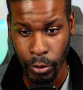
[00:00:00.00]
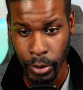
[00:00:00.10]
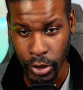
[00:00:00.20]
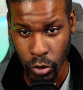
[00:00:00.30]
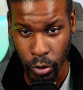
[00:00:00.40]

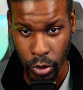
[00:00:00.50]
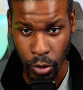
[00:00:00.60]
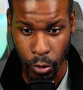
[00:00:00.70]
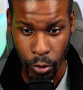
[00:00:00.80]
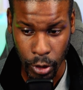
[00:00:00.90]
to
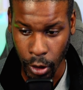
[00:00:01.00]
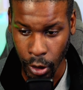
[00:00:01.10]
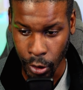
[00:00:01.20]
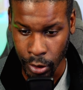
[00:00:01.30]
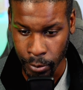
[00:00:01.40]
record all
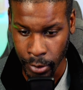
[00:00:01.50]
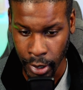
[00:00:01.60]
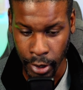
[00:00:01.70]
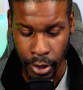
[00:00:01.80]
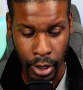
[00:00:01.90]
of my
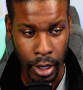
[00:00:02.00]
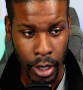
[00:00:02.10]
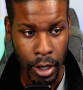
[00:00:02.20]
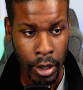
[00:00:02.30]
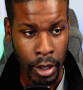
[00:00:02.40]

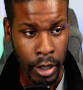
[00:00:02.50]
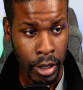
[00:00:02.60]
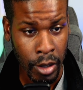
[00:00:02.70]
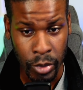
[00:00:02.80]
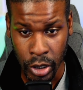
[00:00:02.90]

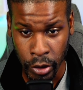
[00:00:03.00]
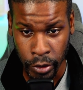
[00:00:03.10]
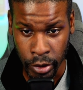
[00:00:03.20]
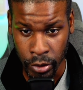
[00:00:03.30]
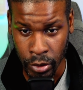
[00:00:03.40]

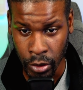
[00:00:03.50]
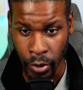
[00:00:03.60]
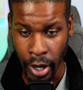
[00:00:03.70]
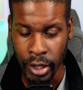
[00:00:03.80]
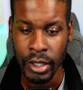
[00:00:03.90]
material,
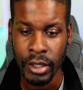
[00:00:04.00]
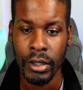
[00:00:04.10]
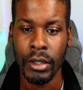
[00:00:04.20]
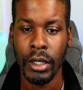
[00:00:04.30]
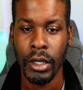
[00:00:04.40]
rather it's
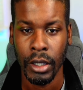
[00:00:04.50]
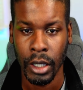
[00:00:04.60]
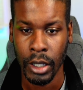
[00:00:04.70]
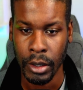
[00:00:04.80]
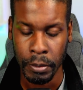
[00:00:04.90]

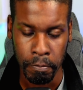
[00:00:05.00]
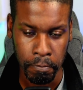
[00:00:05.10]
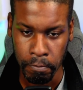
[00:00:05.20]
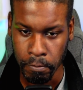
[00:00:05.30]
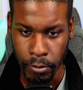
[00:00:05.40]

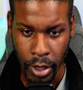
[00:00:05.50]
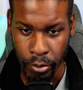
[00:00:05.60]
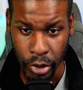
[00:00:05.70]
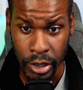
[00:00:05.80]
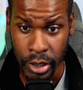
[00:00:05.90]

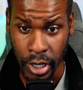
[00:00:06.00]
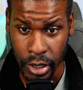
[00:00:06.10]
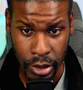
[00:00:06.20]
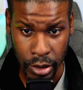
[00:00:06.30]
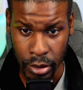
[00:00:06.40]

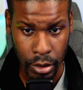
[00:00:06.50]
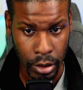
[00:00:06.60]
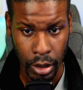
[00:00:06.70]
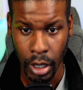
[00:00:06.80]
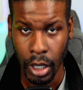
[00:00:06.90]
presentations,
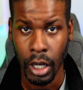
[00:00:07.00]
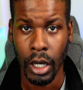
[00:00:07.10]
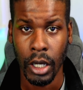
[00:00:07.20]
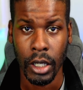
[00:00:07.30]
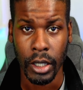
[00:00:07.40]

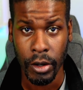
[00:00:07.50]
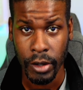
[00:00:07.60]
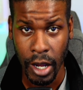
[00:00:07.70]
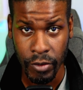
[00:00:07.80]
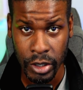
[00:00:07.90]
have
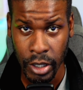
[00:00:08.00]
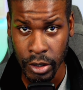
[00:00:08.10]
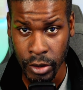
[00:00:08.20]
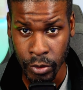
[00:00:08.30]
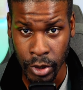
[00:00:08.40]
conversations
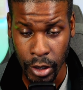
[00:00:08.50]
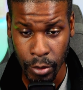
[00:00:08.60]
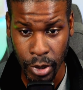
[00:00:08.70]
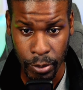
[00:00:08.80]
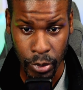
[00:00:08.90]
with other
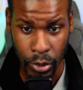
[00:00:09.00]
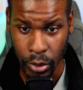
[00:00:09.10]
people,